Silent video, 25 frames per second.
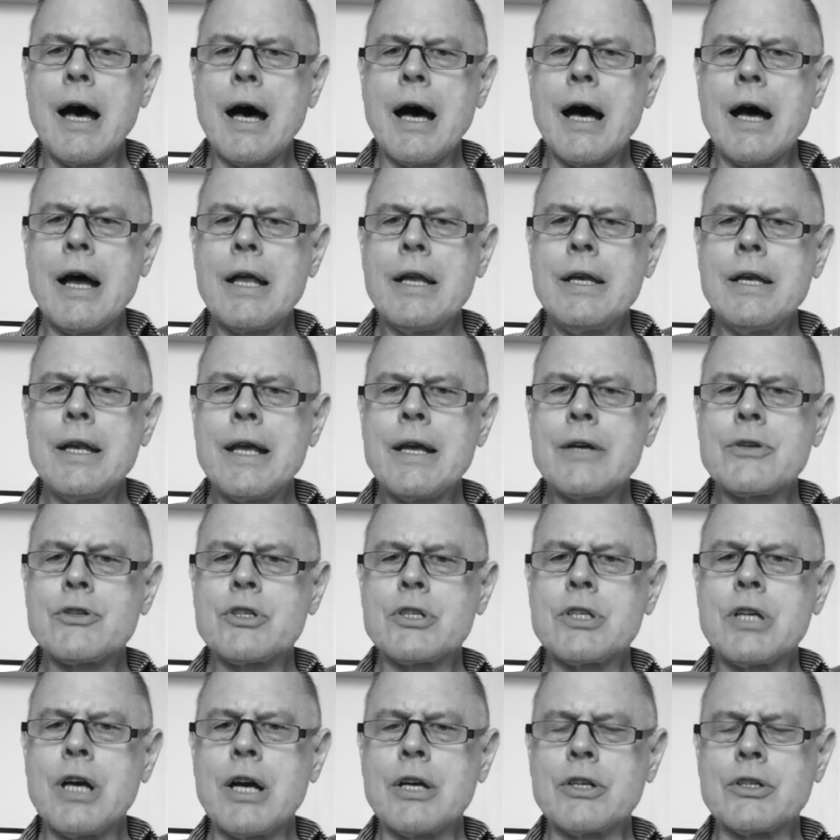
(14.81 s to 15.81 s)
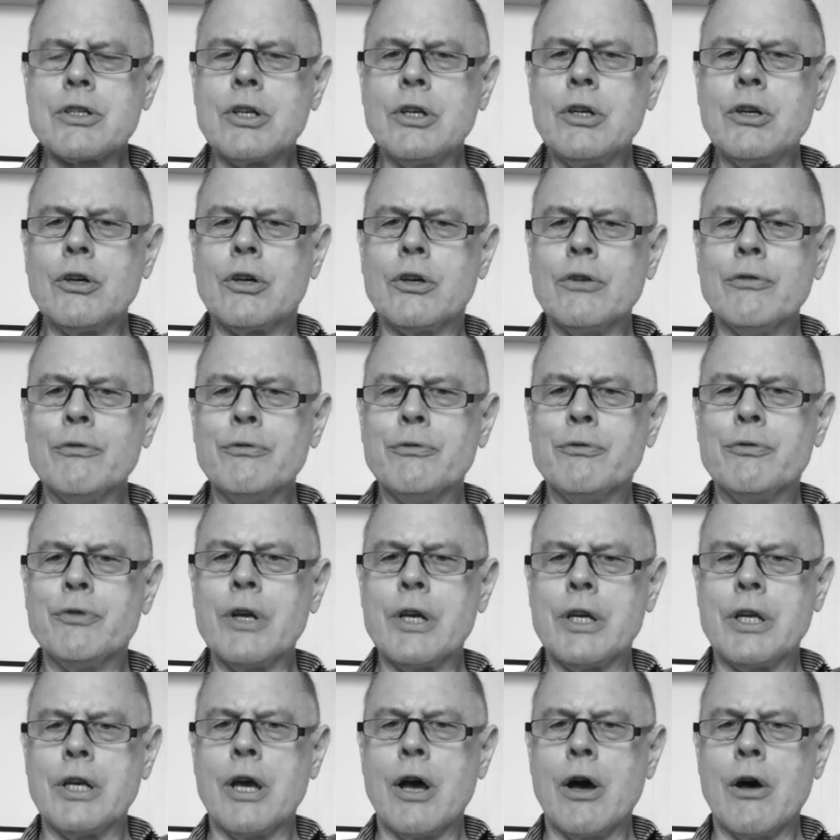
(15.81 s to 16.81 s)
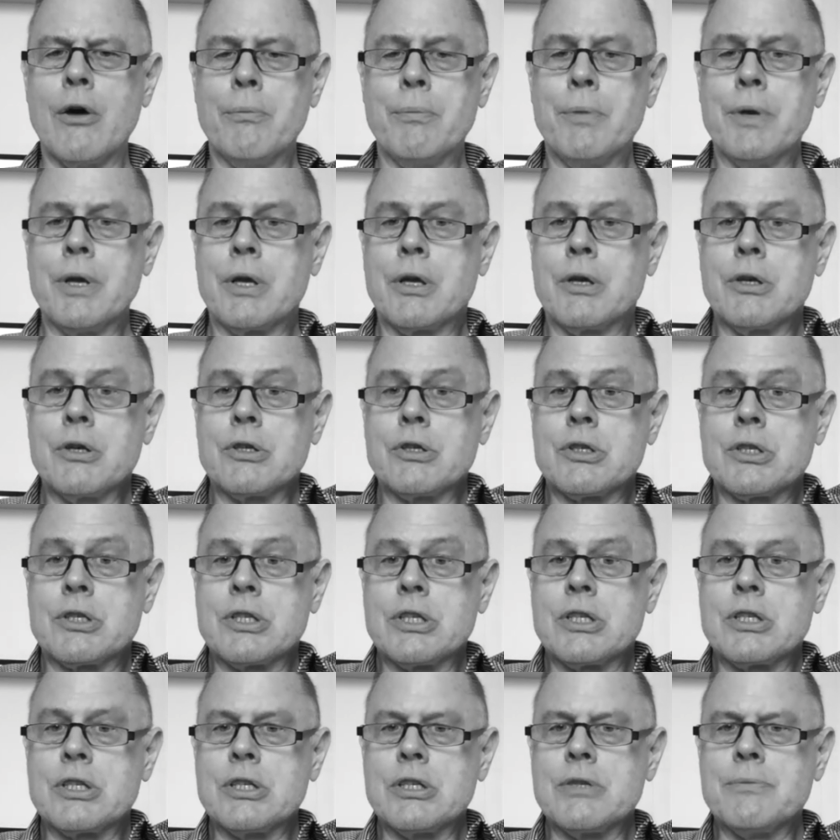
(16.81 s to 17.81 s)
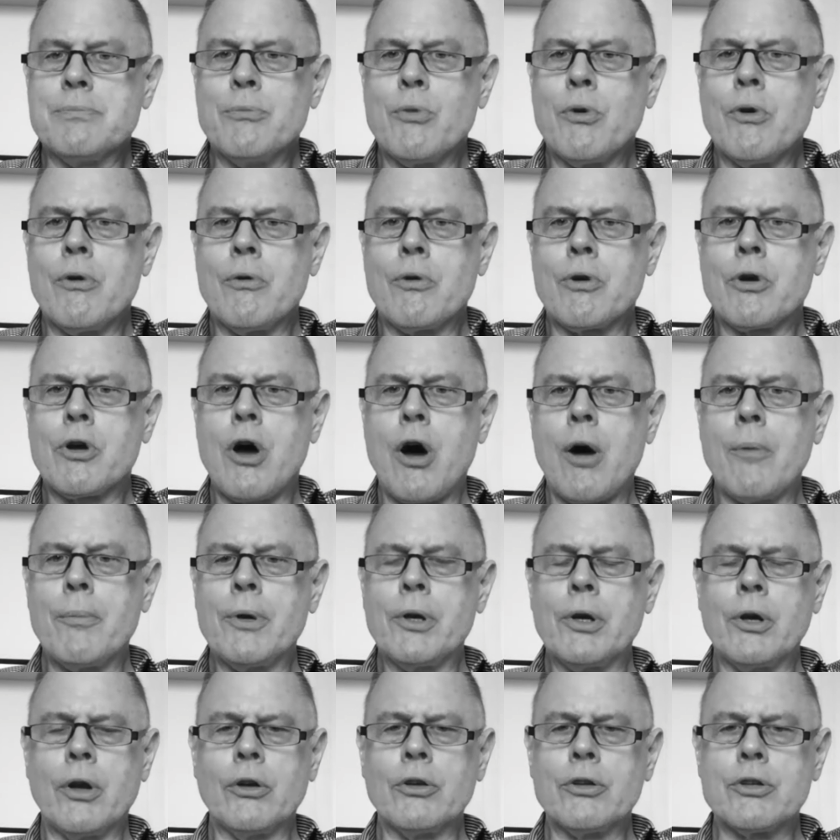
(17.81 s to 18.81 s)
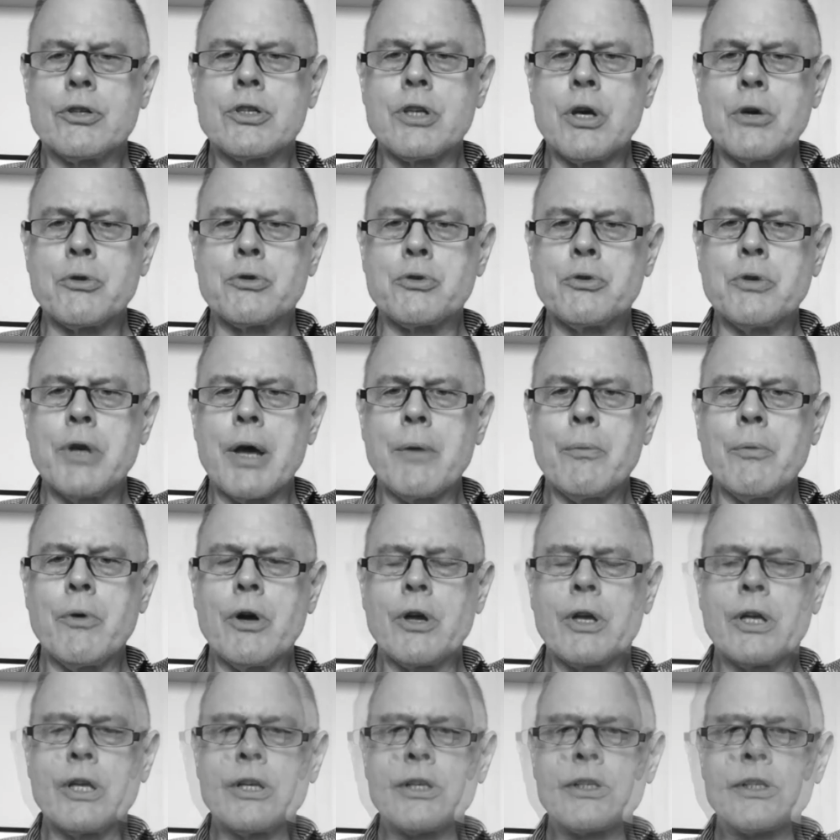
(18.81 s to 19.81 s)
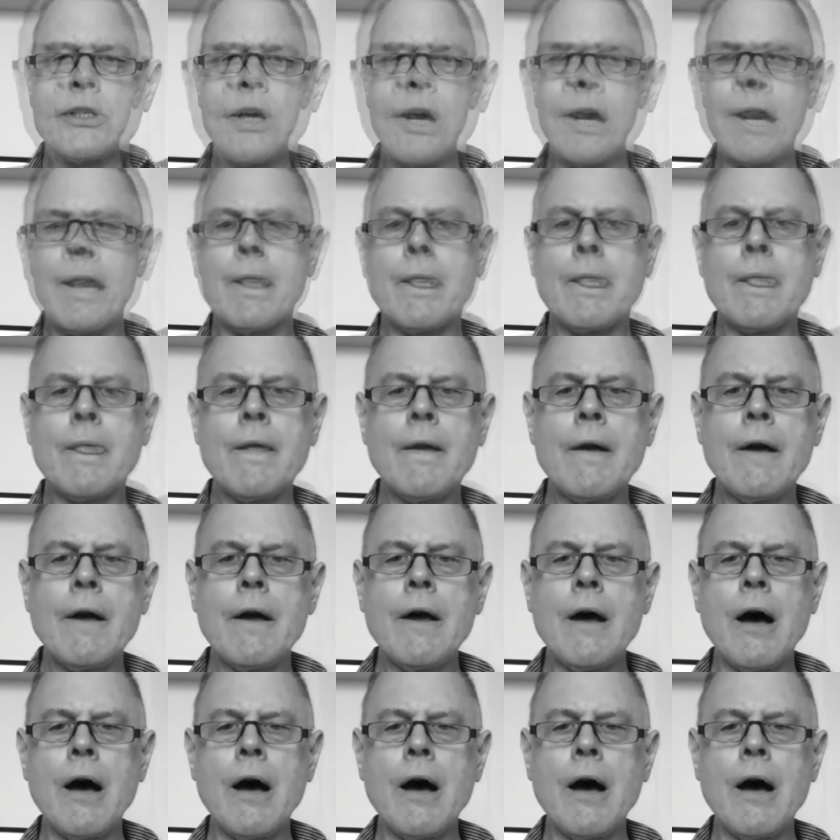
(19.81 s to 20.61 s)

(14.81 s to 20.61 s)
I now start to look at video, because this is more common on social networking sites.